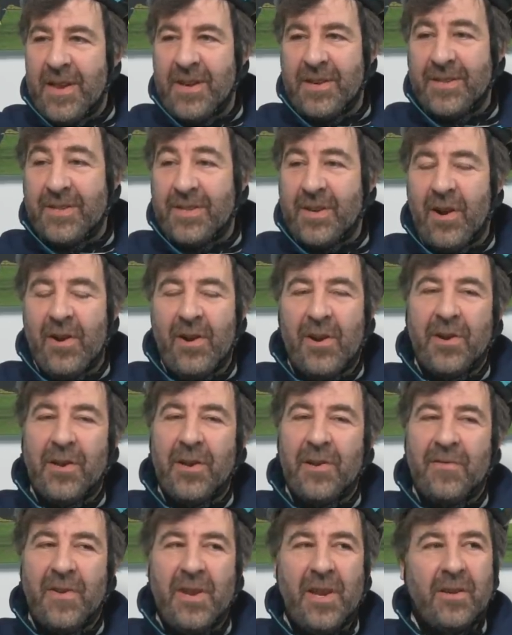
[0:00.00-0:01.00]
and you start
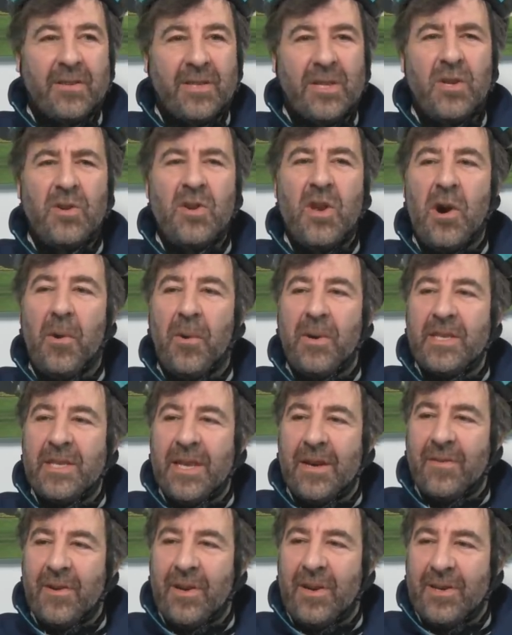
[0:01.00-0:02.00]
looking at videos that no one's
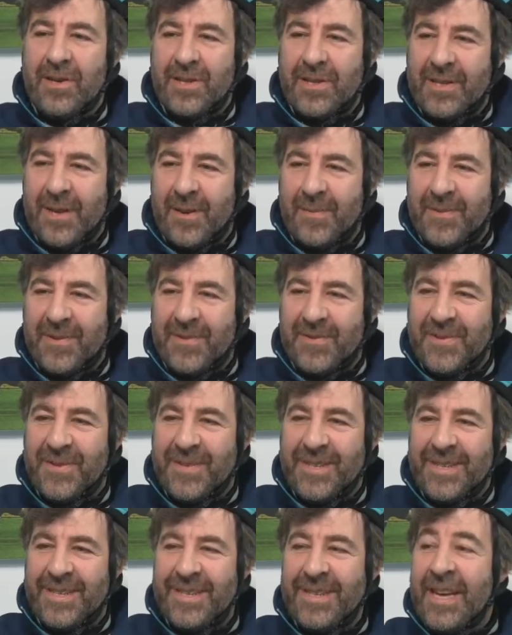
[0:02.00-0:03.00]
ever looked at
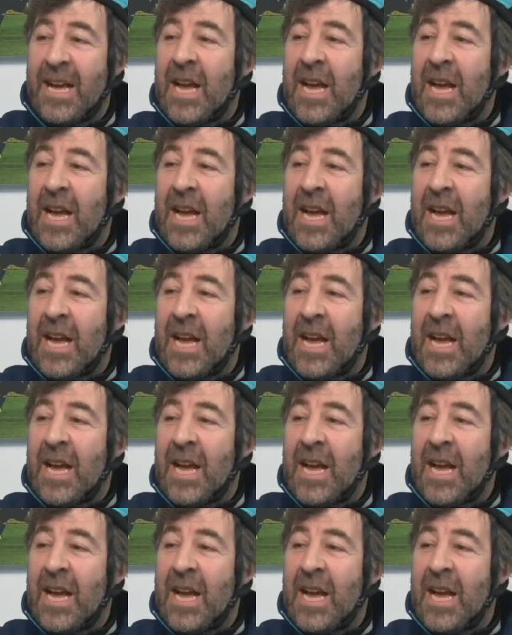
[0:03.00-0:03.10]
before.